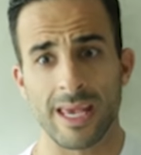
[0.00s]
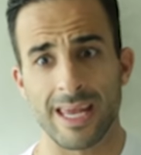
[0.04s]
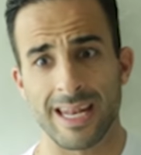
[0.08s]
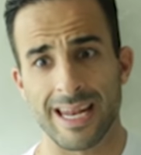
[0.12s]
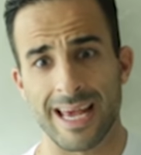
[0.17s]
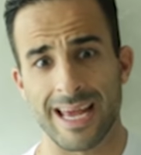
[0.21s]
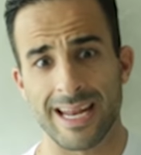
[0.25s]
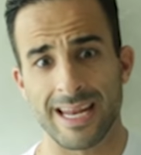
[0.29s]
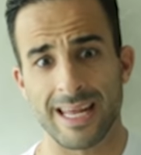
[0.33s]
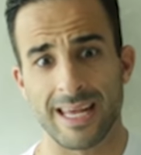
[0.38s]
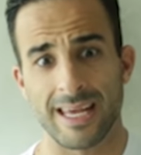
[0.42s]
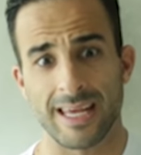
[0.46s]

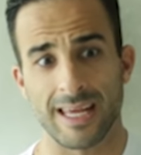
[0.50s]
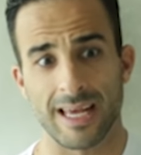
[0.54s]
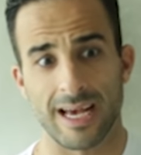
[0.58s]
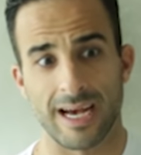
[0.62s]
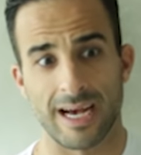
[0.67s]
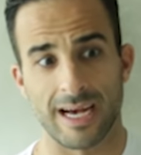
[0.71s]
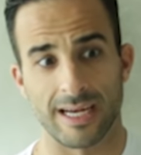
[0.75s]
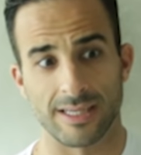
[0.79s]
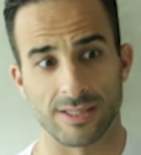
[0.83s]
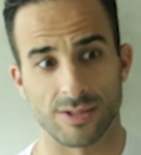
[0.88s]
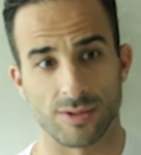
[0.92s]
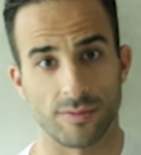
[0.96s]
in any
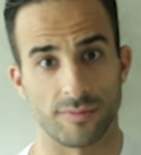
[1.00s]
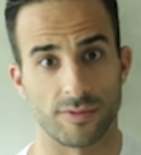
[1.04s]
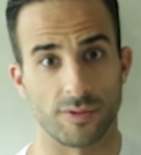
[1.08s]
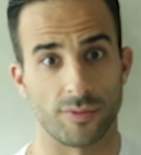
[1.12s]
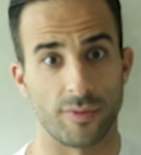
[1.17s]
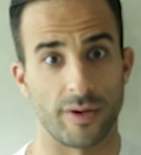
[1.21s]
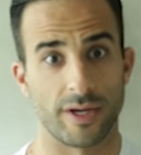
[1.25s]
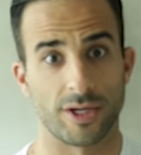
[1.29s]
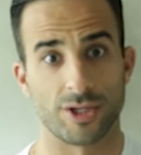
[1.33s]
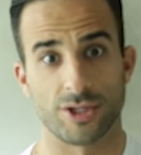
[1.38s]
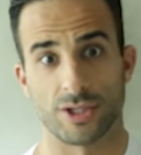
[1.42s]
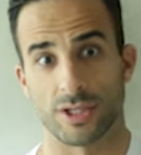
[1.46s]
sort of
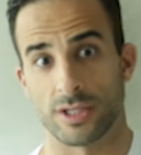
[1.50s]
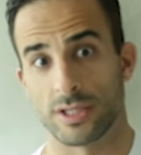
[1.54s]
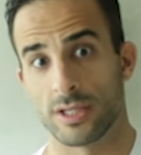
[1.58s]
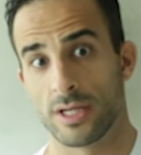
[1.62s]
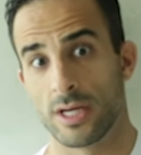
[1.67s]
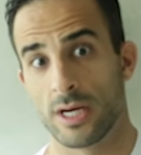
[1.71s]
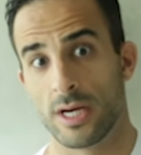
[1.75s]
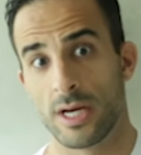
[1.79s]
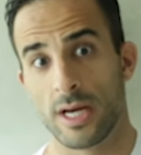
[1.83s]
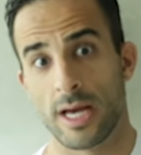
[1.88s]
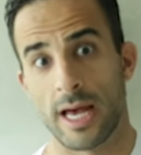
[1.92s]
direction